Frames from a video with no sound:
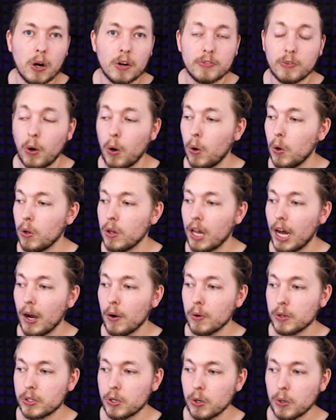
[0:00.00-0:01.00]
off all
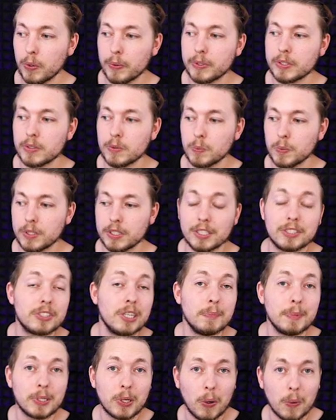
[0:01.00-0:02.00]
our code with a
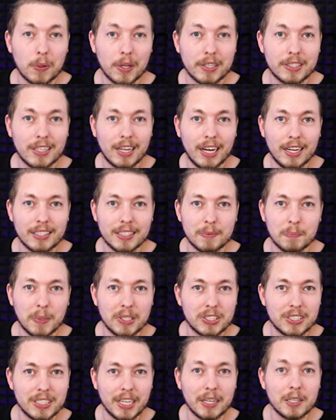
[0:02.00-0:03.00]
semicolon. I didn't
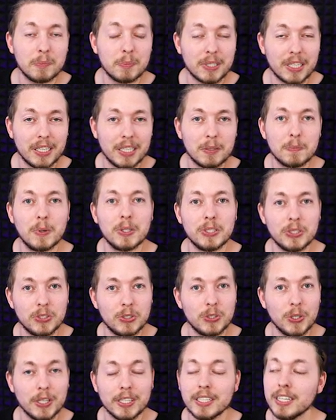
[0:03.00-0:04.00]
mention that at the beginning, but you
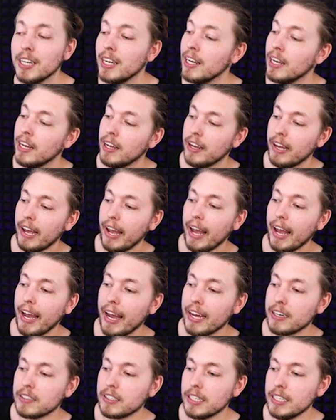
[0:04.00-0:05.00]
should.
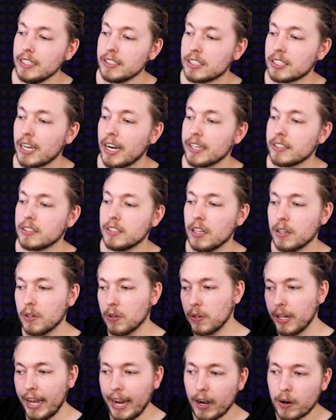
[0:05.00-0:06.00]
And inside the
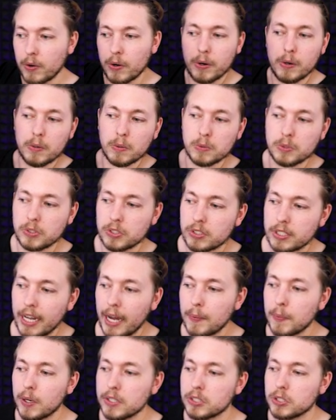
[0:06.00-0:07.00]
little arrows,
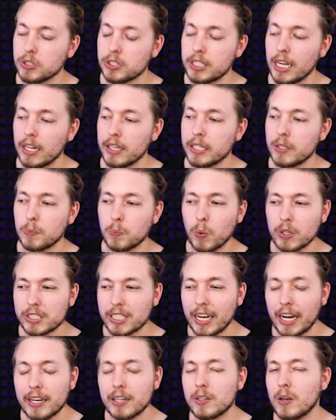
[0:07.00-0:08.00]
I want to tell it
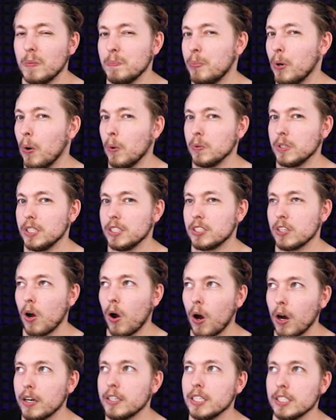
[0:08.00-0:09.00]
what kind of component
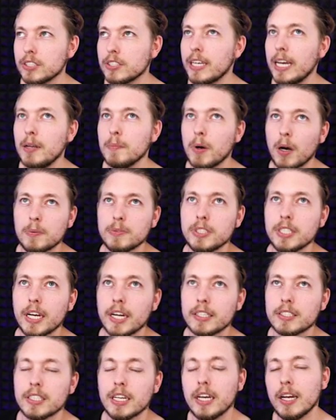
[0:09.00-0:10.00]
on this game
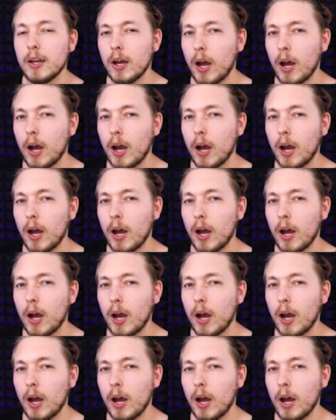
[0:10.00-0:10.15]
object